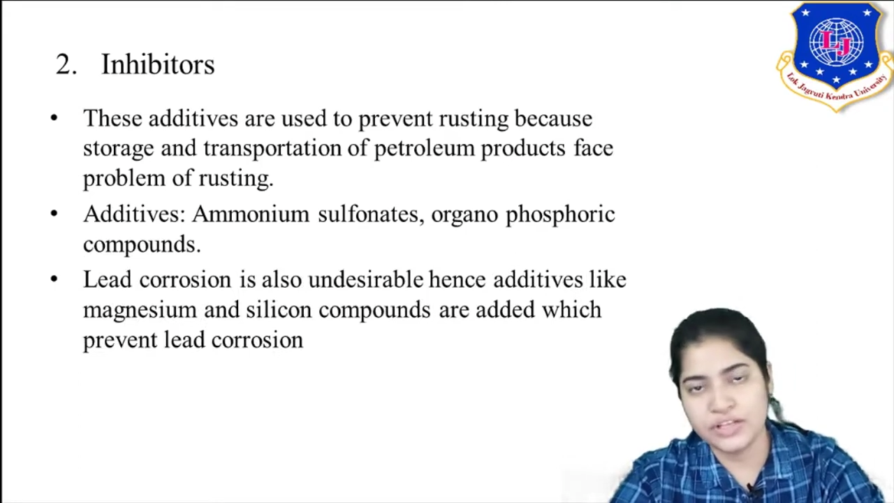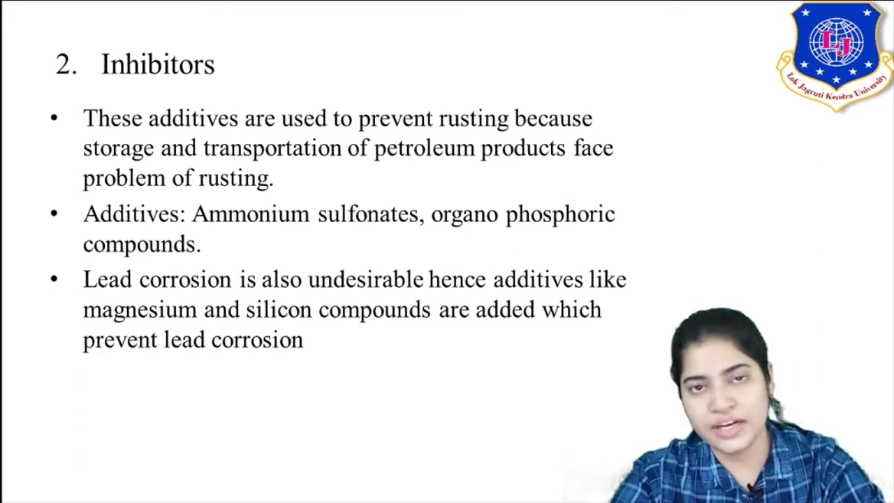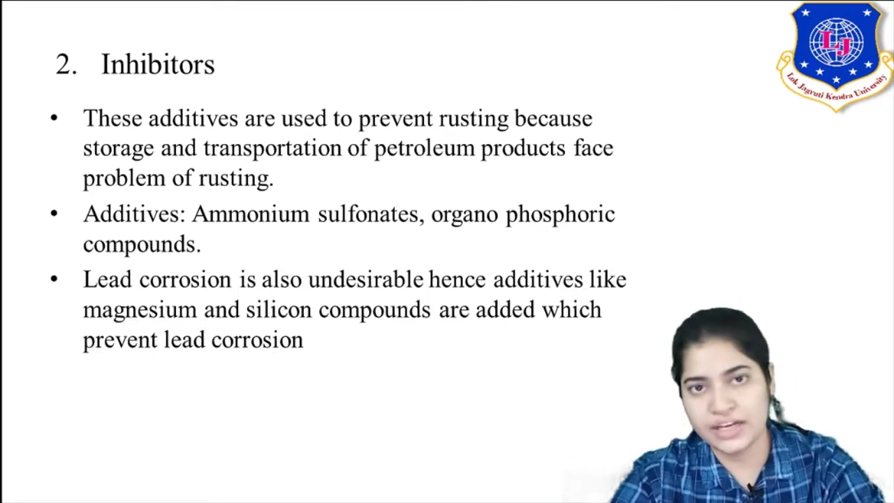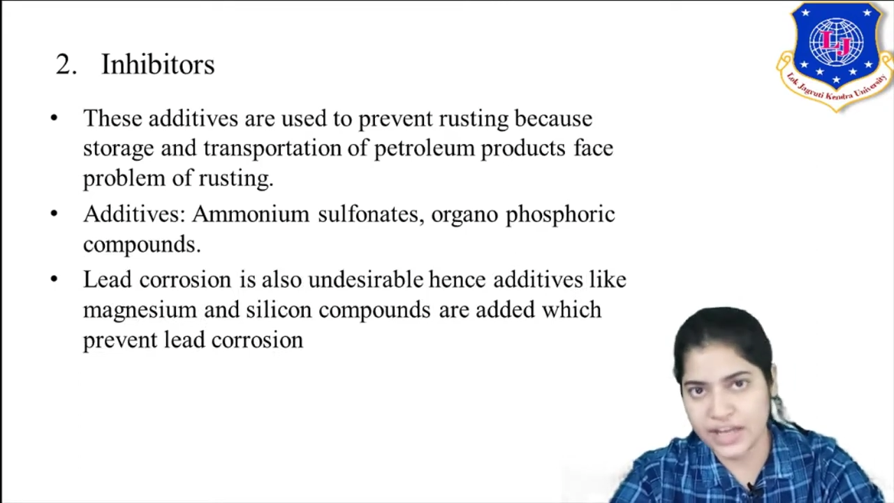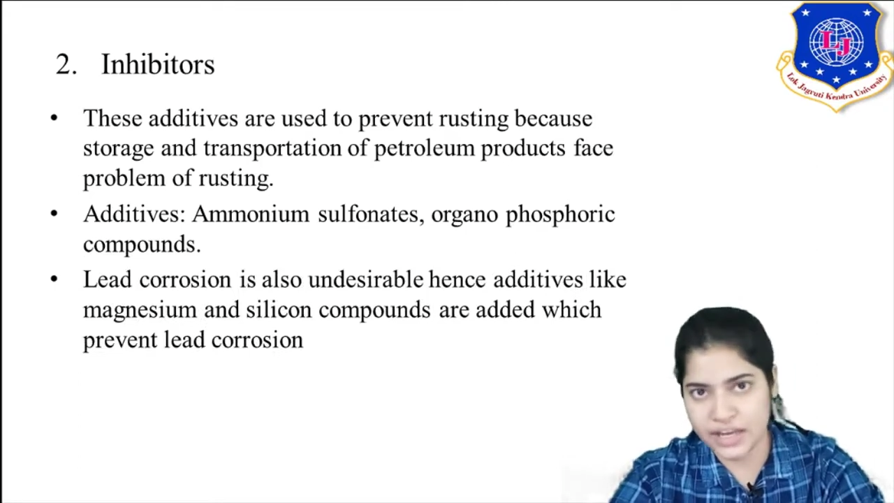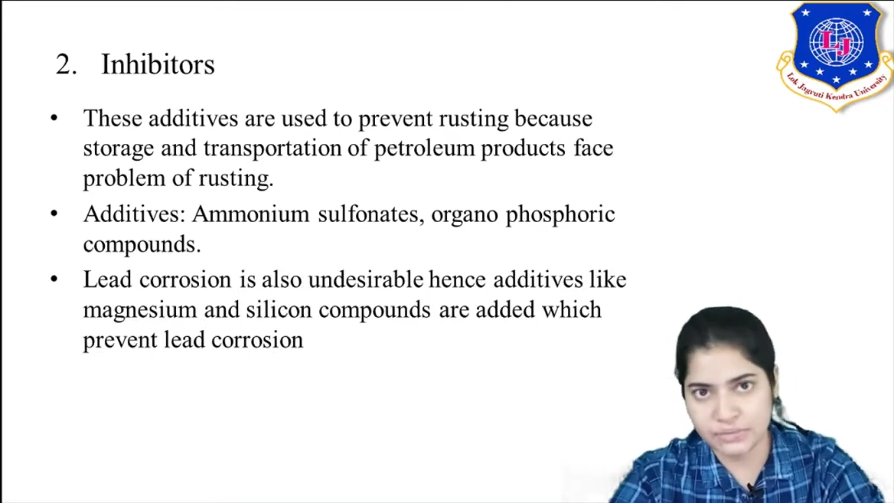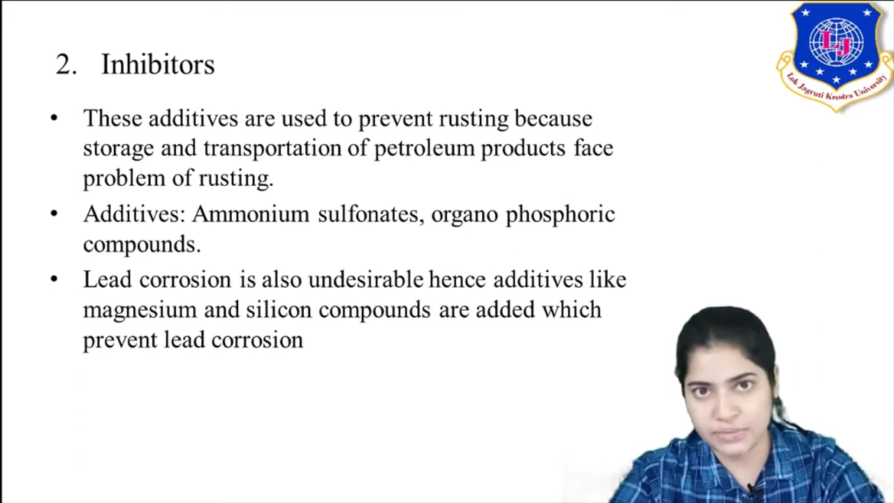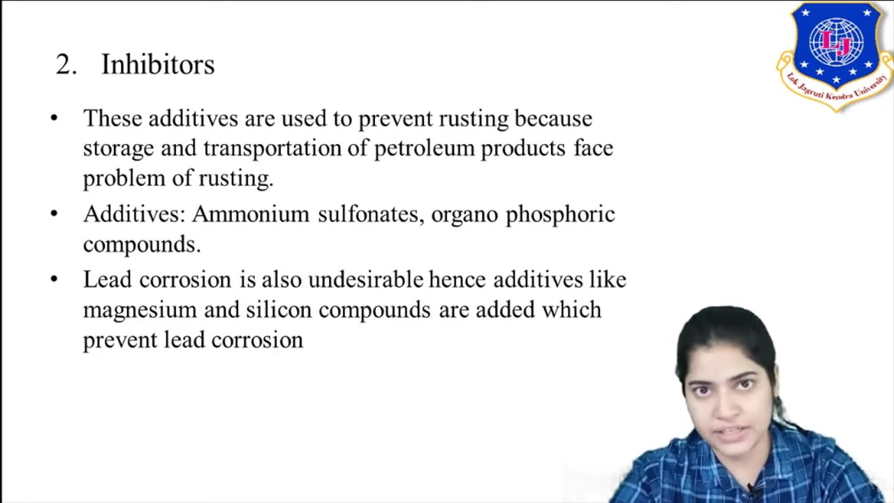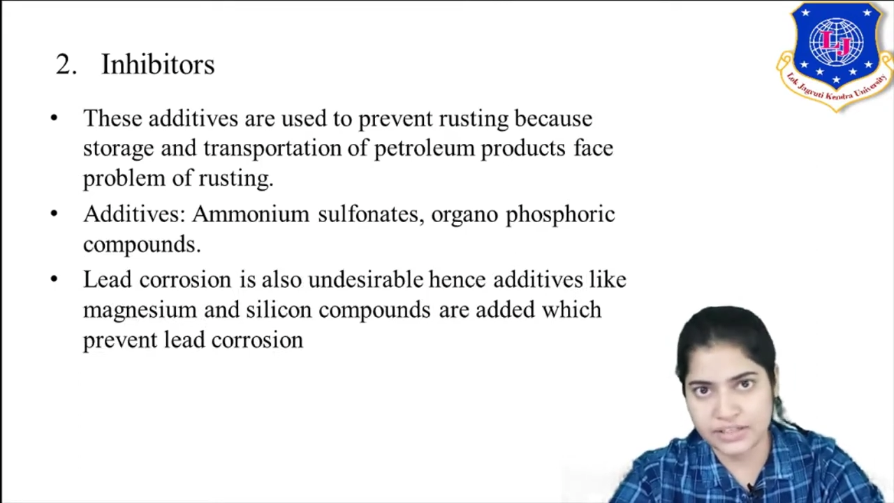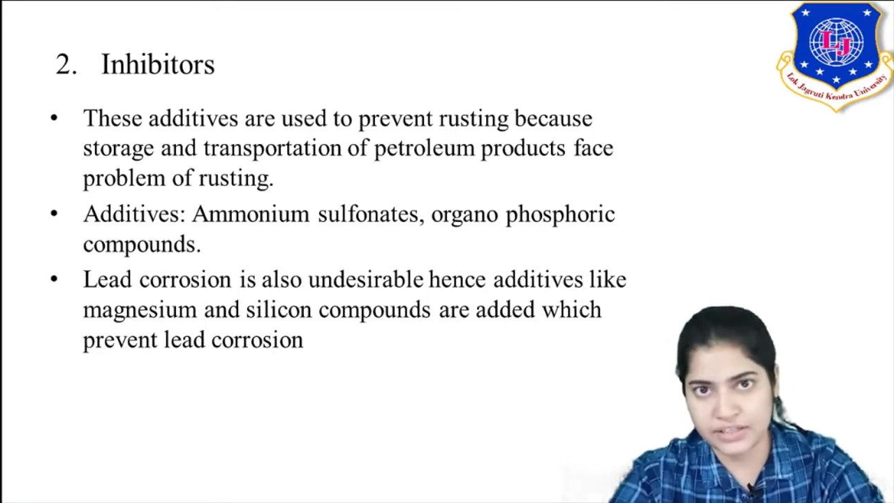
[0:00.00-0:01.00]
that takes
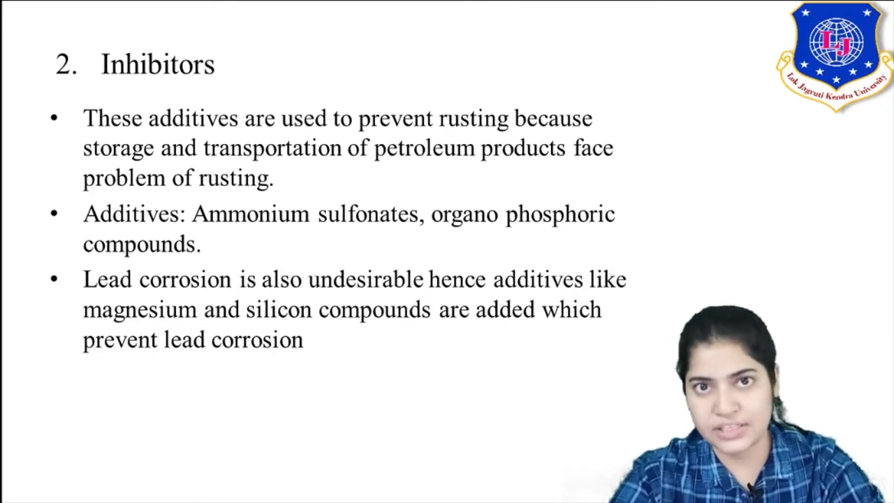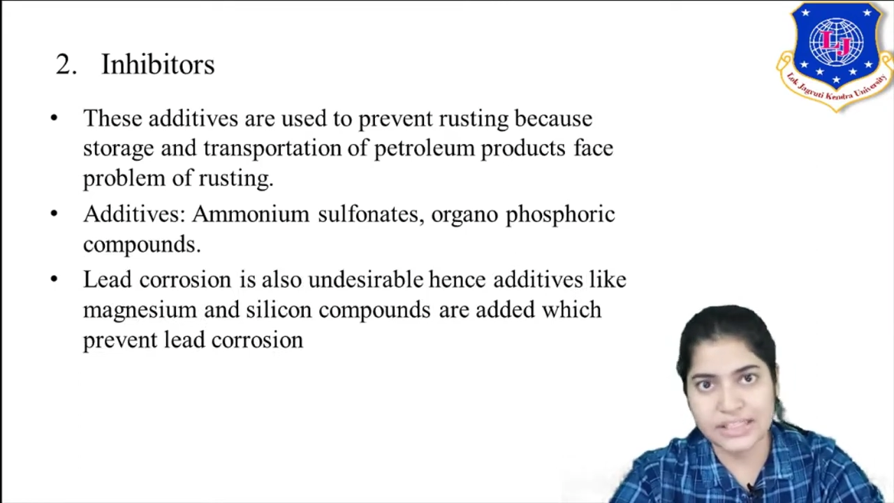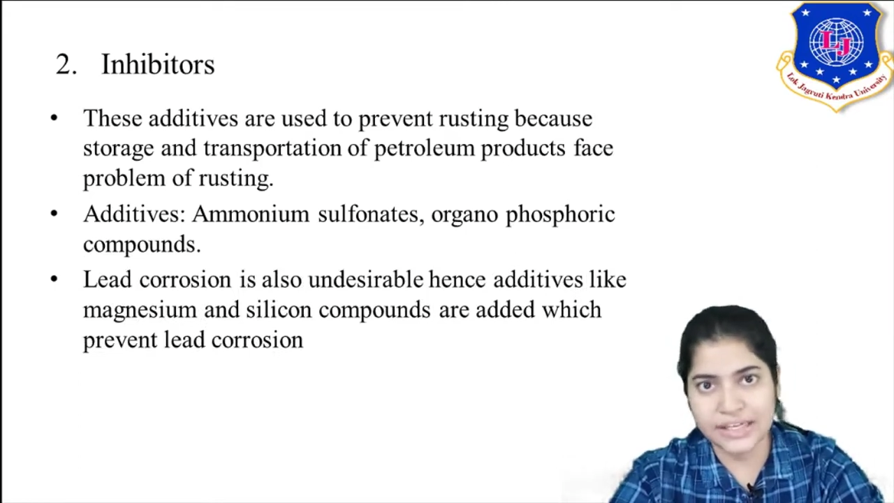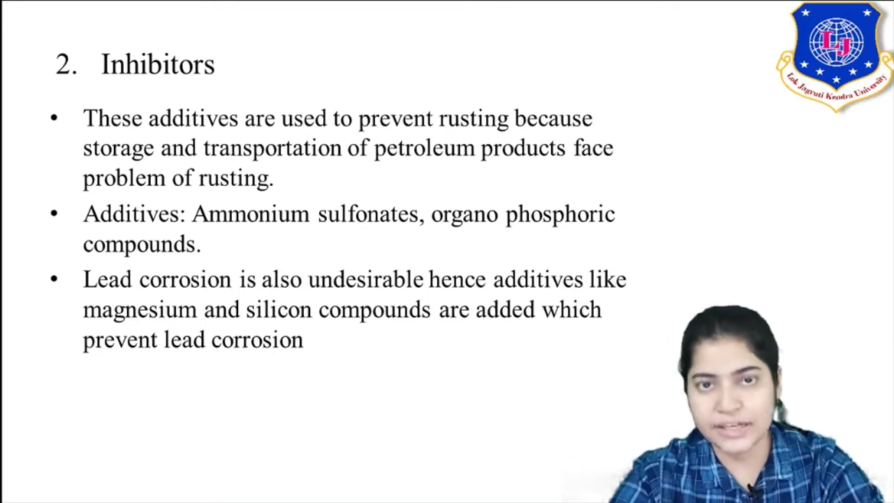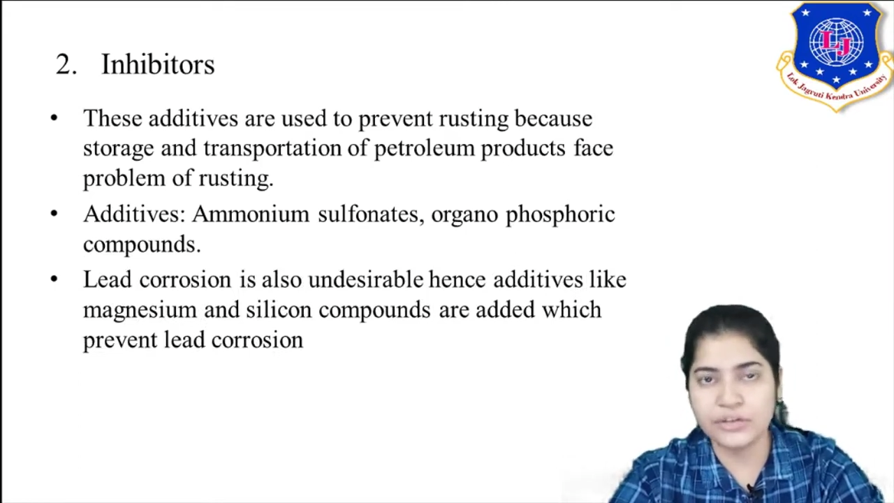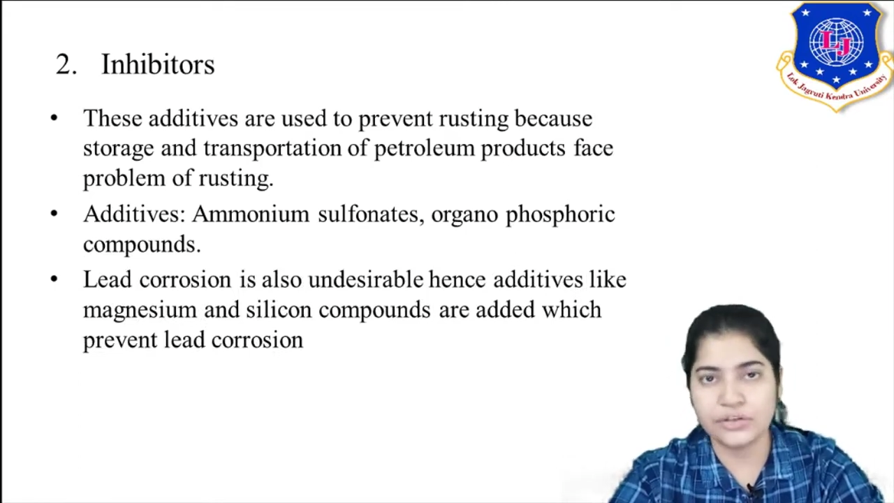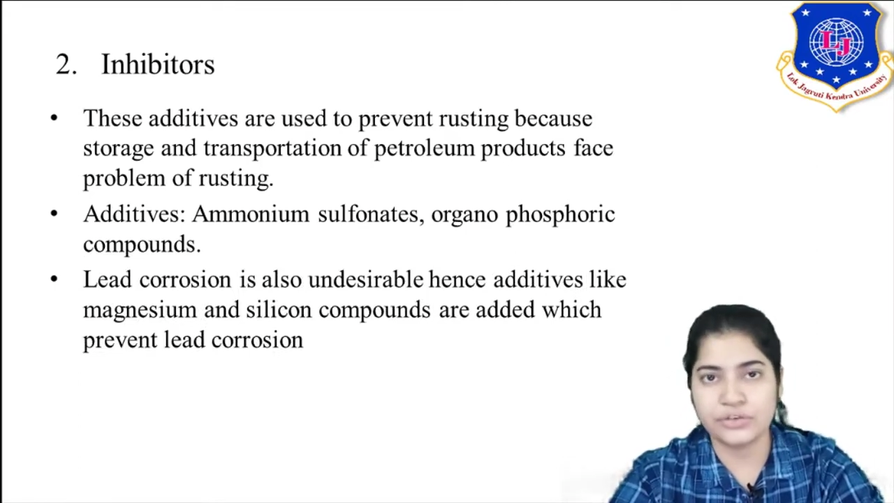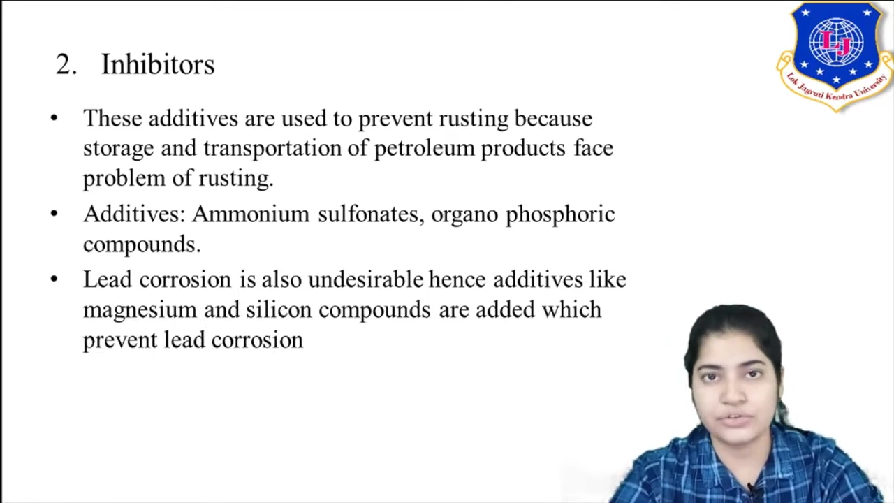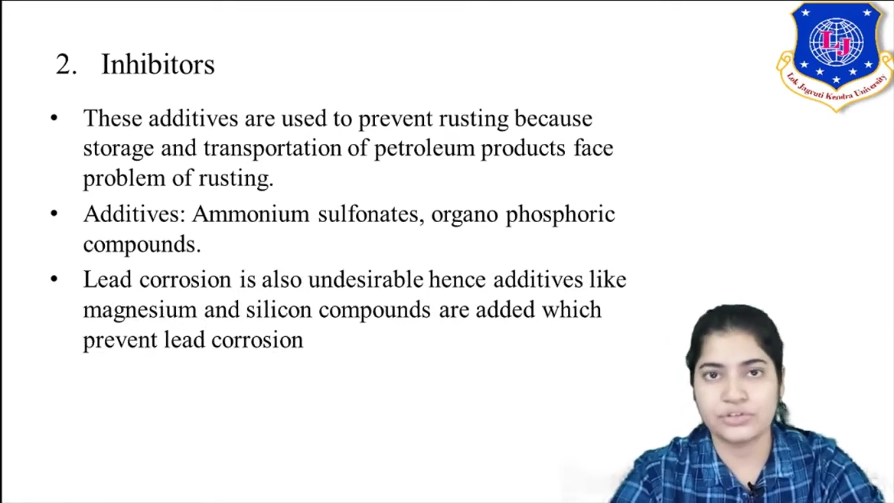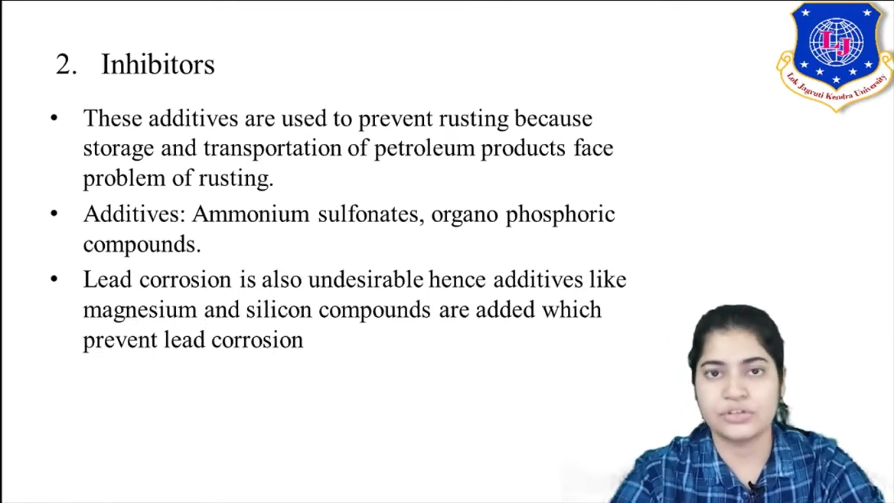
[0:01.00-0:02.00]
place is lead corrosion.